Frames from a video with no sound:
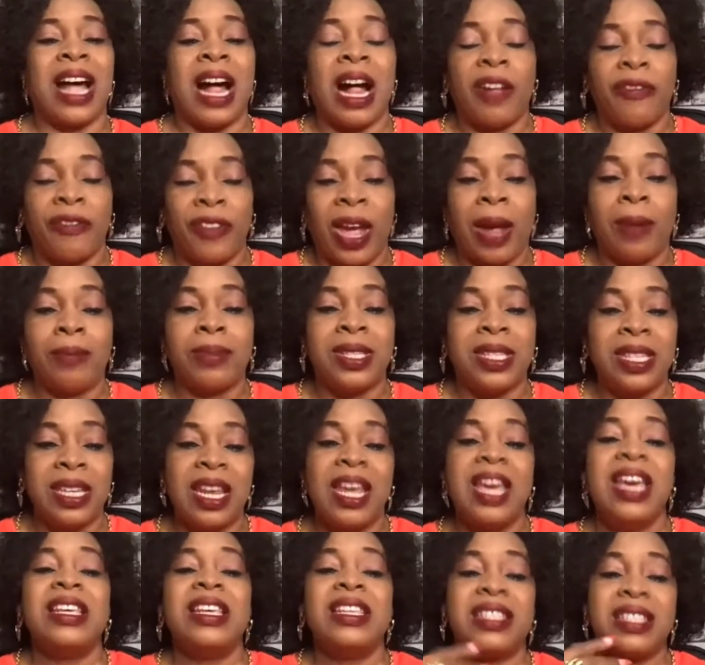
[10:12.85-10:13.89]
half
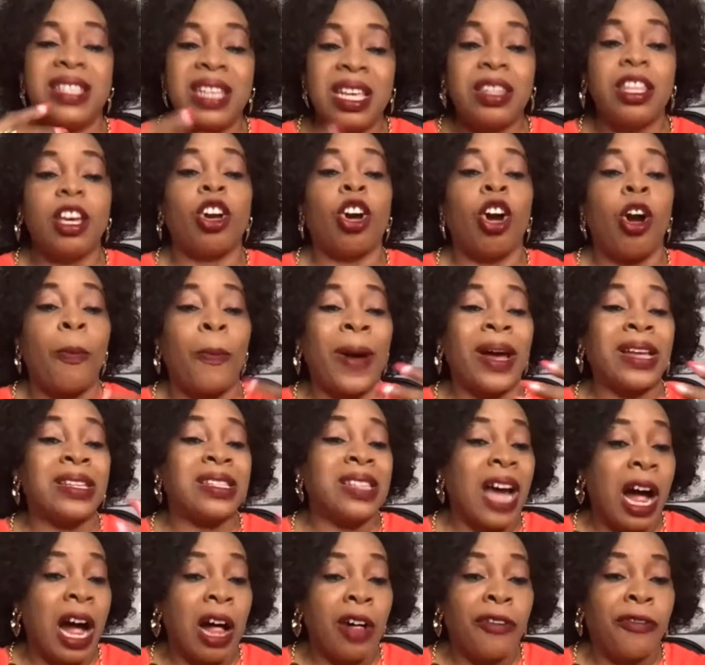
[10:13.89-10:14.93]
empty, see the cup as
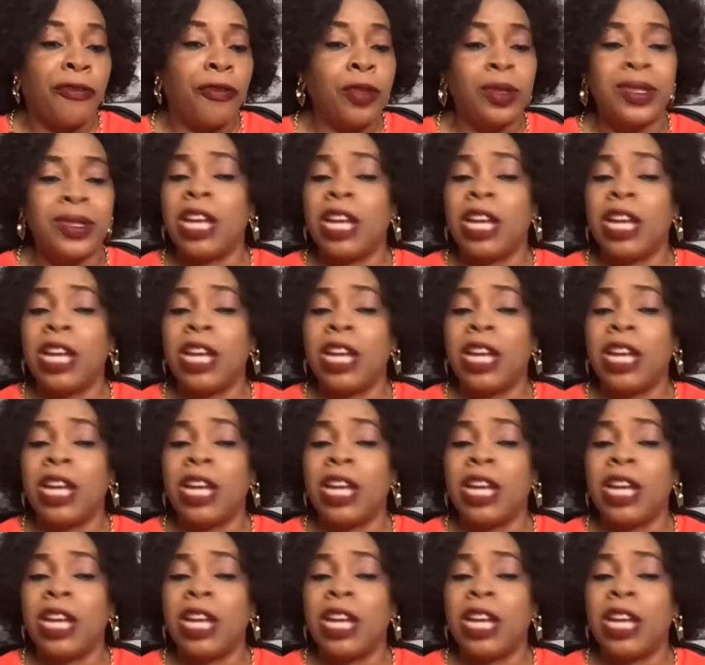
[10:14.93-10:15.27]
half full.